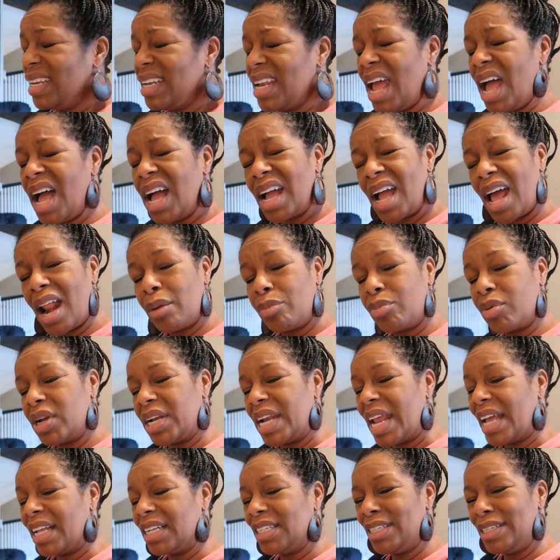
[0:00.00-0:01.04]
Now I gotta bring
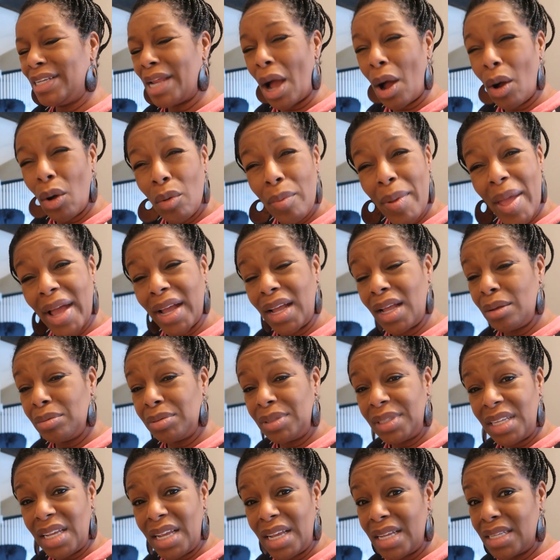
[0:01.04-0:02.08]
that dough back
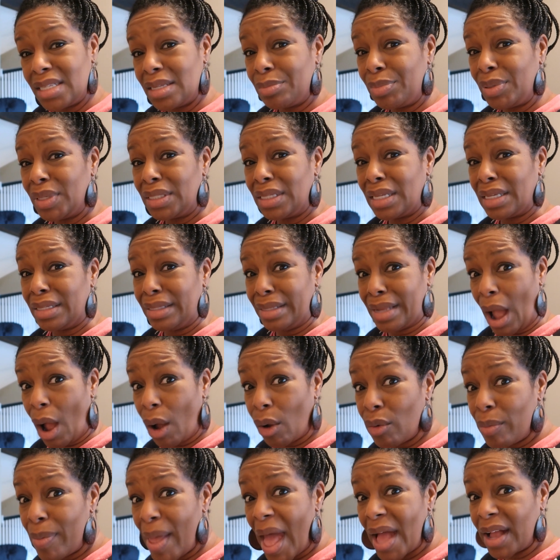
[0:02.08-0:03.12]
upstairs and put the
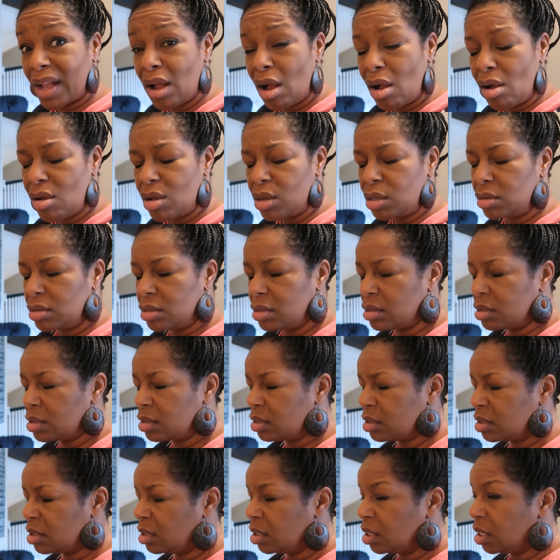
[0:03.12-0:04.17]
dough back on.
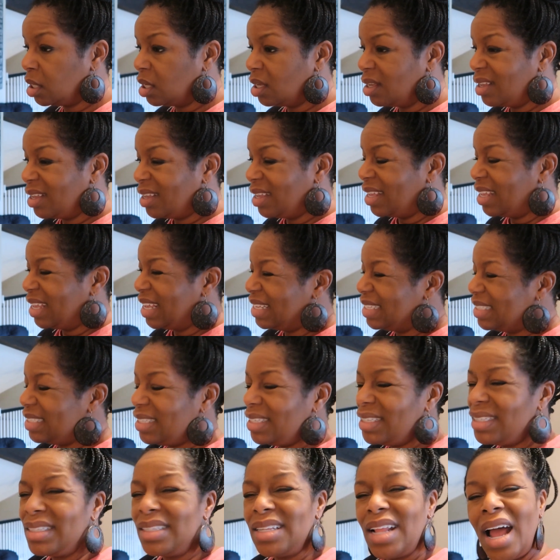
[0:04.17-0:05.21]

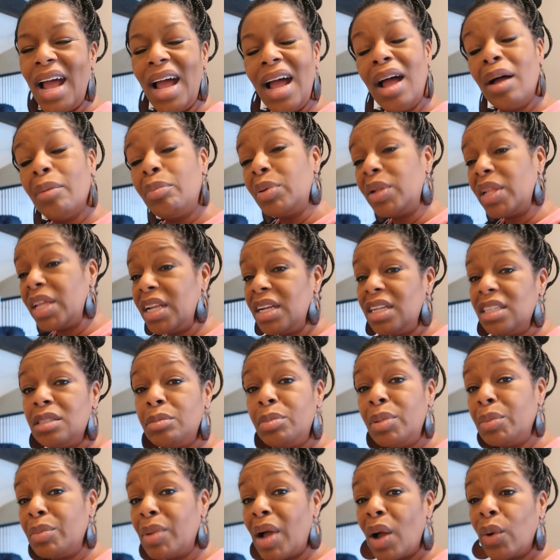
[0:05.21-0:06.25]
This is not how I plan to
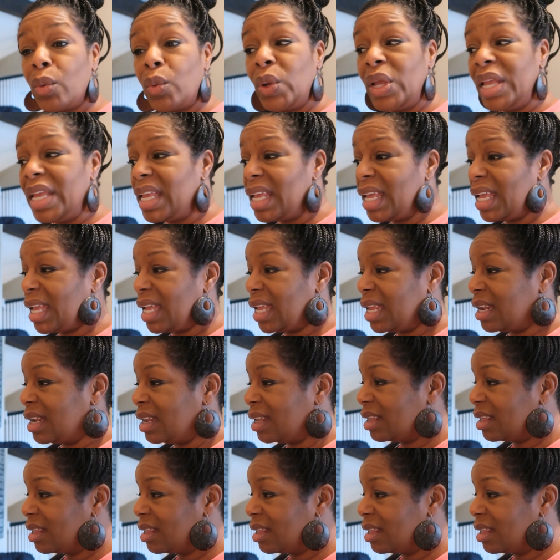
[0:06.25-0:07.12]
spend my weekend.